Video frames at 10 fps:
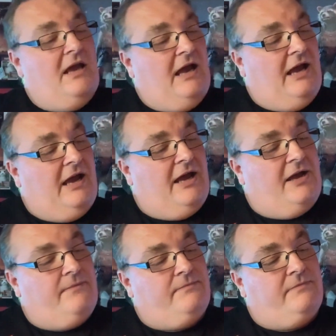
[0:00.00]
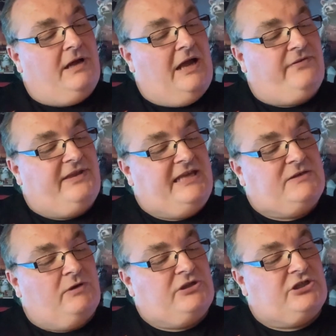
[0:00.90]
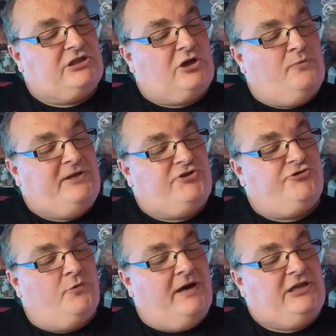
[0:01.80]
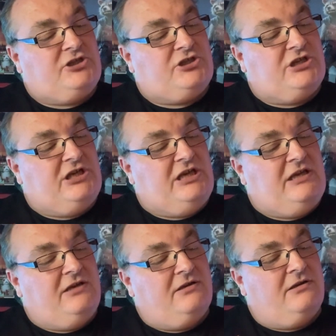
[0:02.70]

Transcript: Um, and these ones are Dolby True HD,